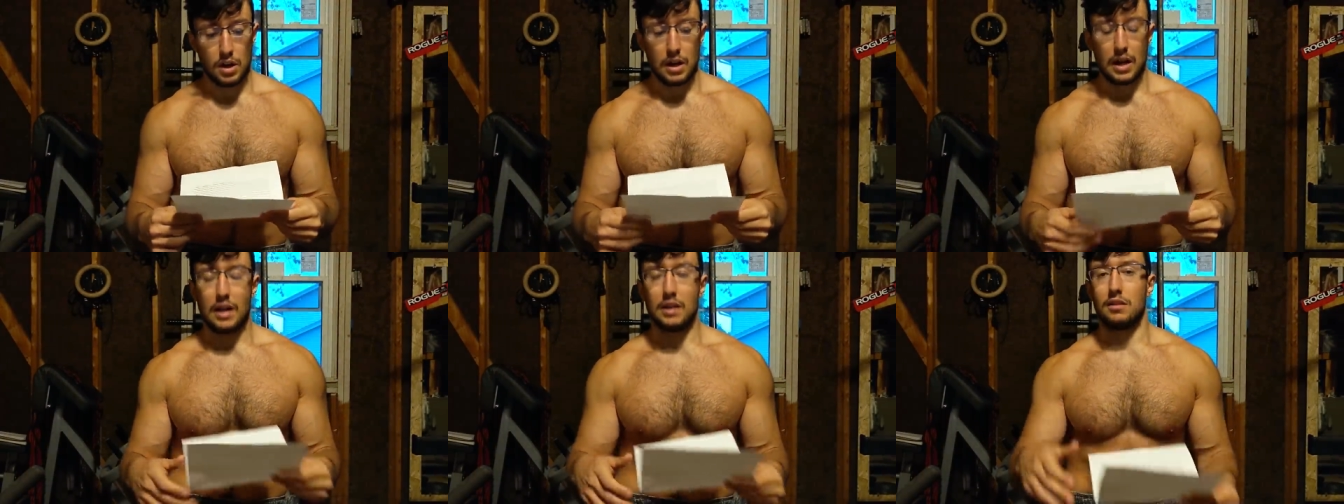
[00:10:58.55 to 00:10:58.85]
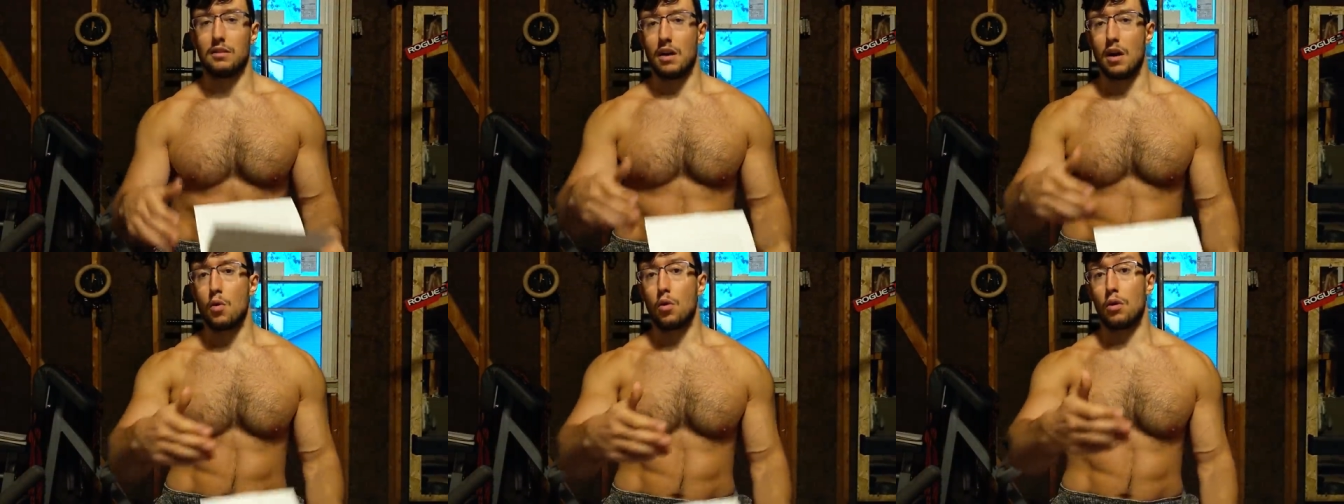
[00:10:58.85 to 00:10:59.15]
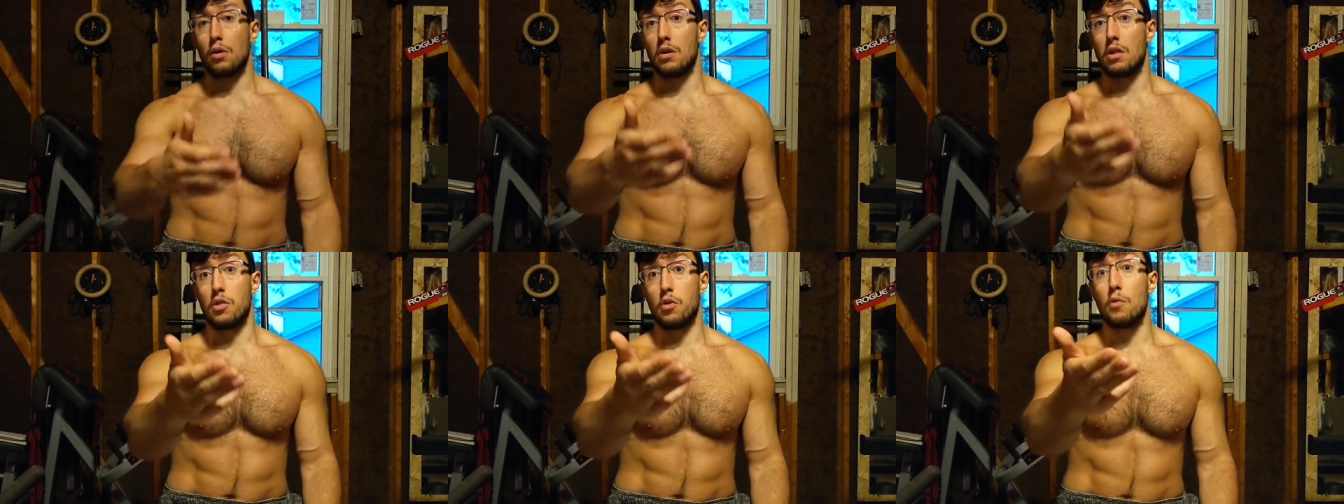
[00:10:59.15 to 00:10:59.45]
and they
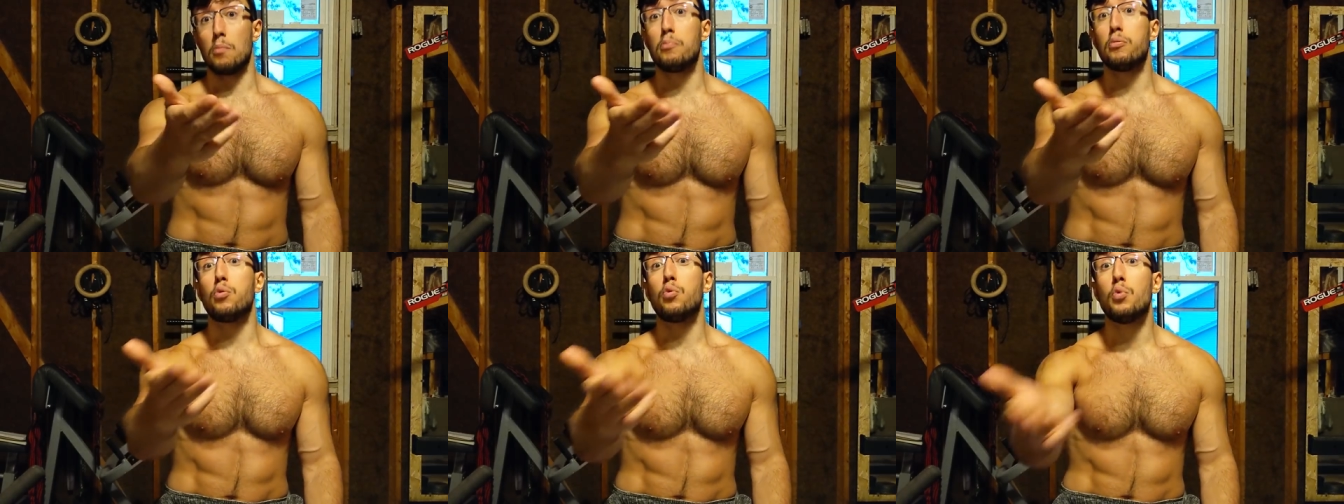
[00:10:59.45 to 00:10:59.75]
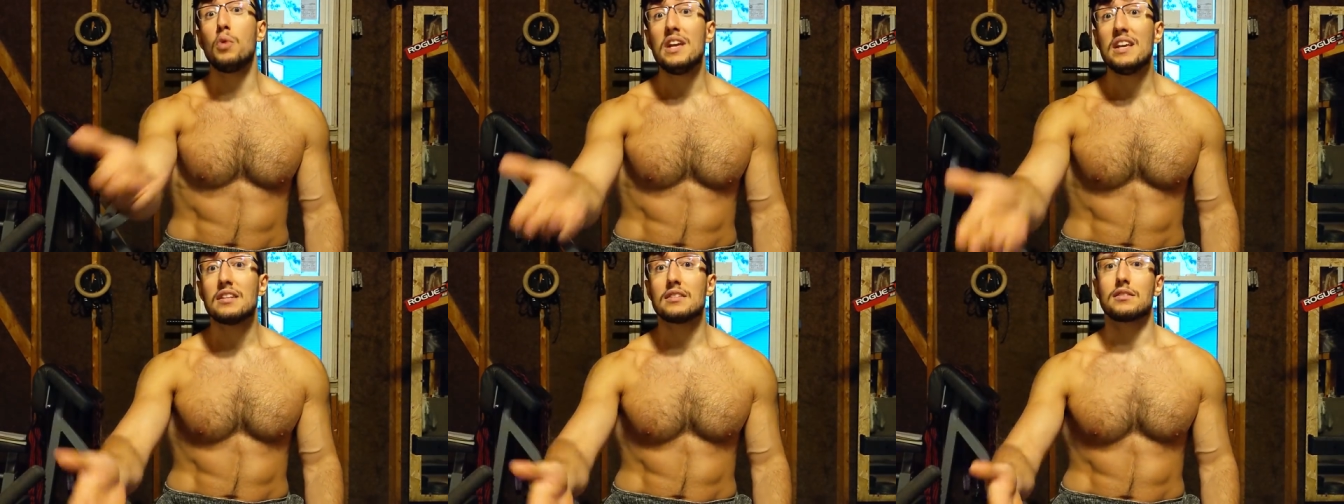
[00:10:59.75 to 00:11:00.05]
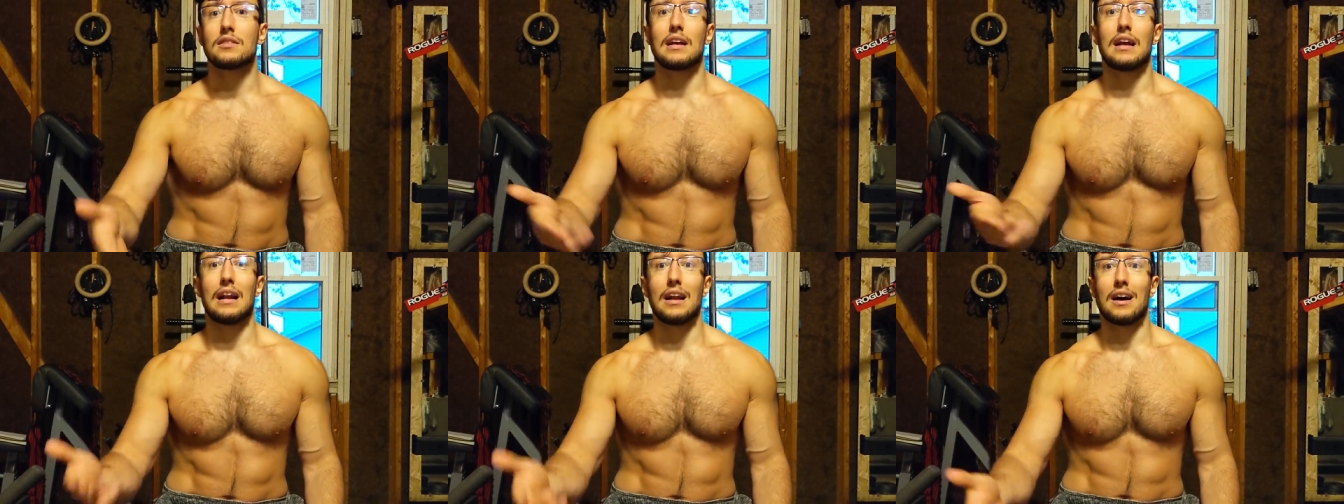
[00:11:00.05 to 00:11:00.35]
were the
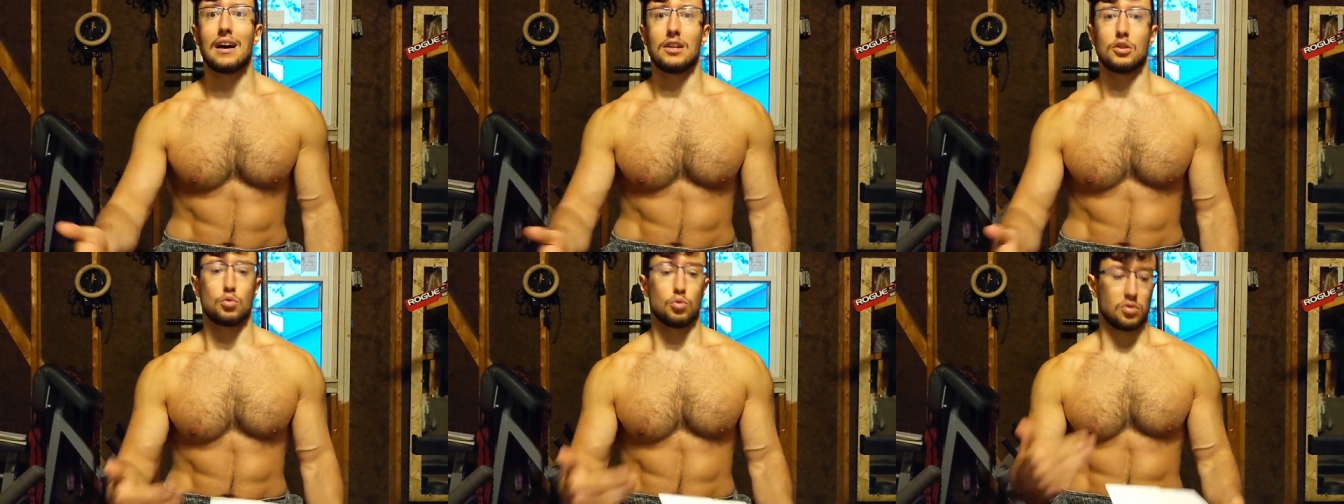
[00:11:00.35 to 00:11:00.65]
priest class.